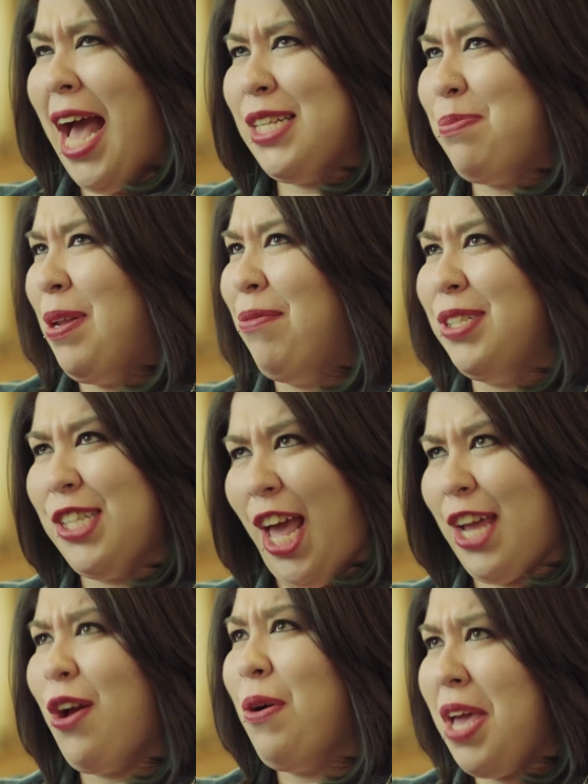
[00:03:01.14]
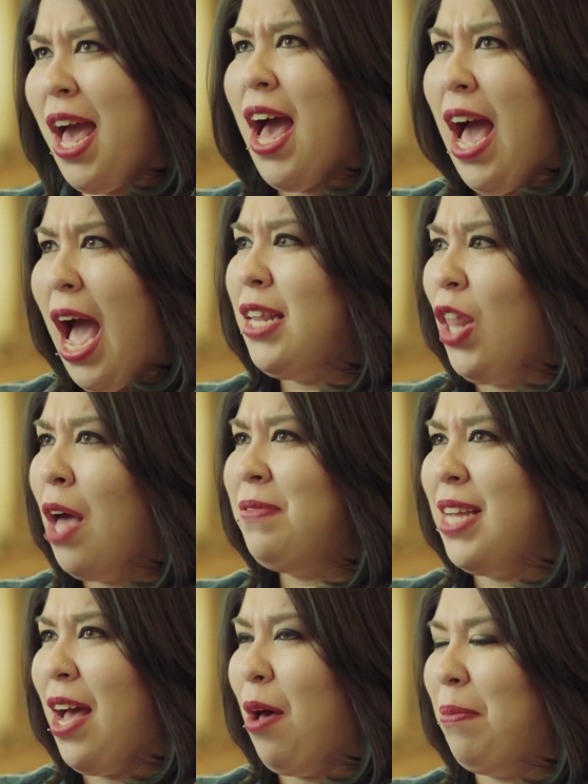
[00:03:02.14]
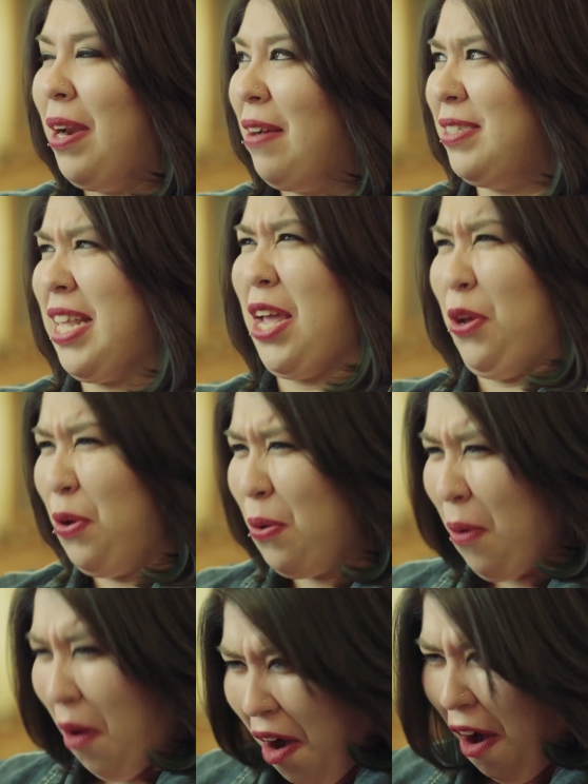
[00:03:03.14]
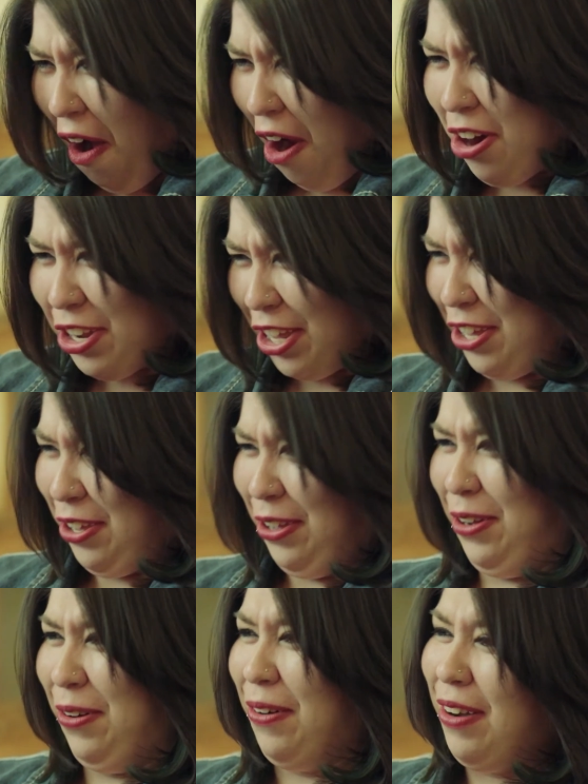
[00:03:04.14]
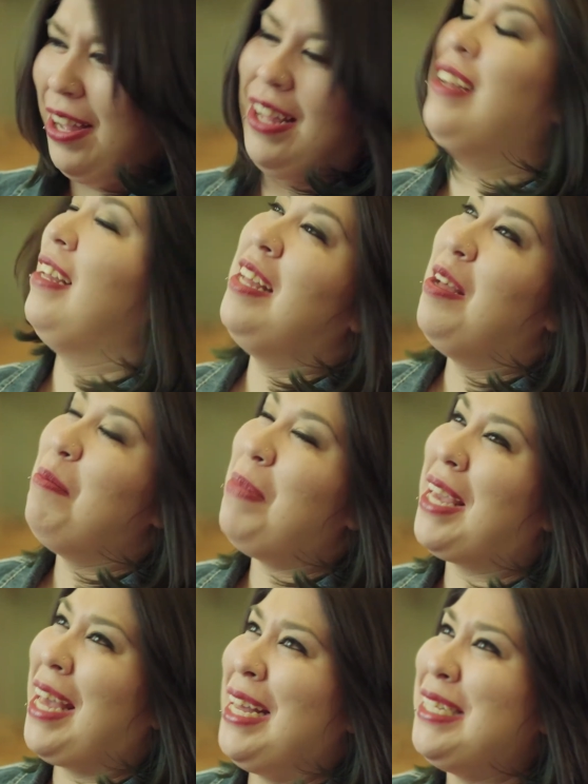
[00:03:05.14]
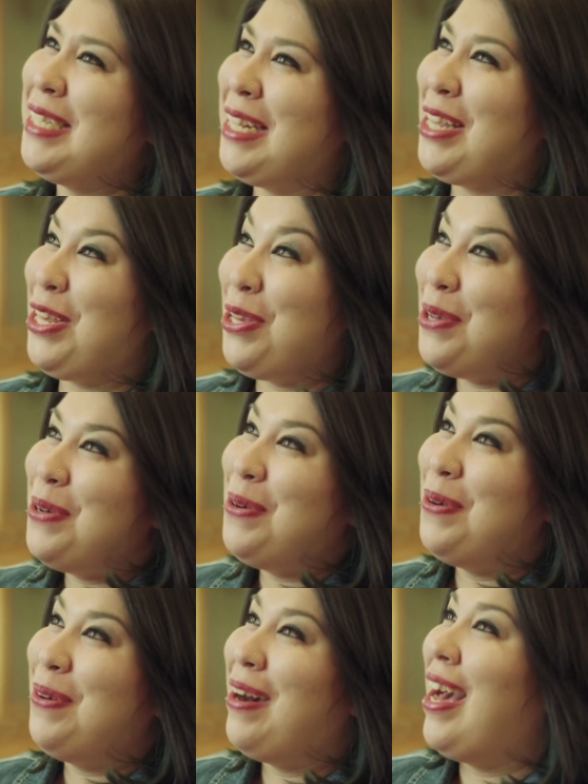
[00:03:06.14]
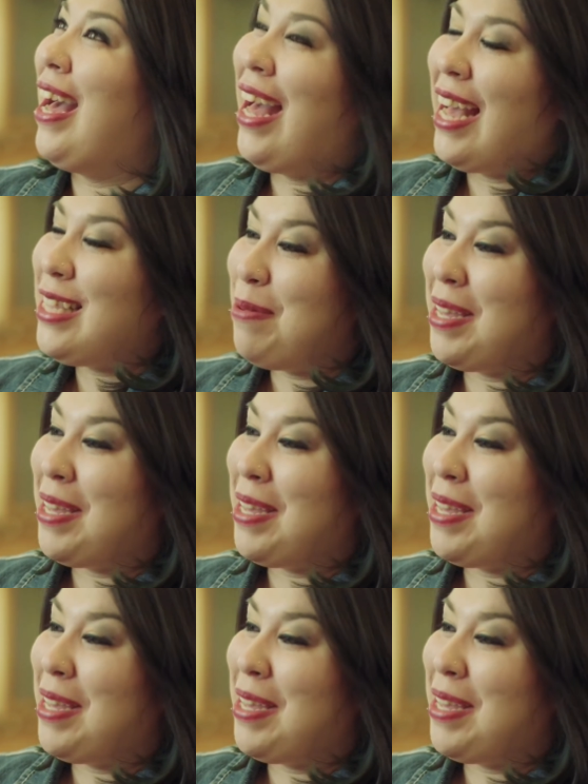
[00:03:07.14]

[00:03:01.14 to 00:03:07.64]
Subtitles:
Aspen was like, oh yeah, I'd love to help. And I was like, who are you? Because you, at the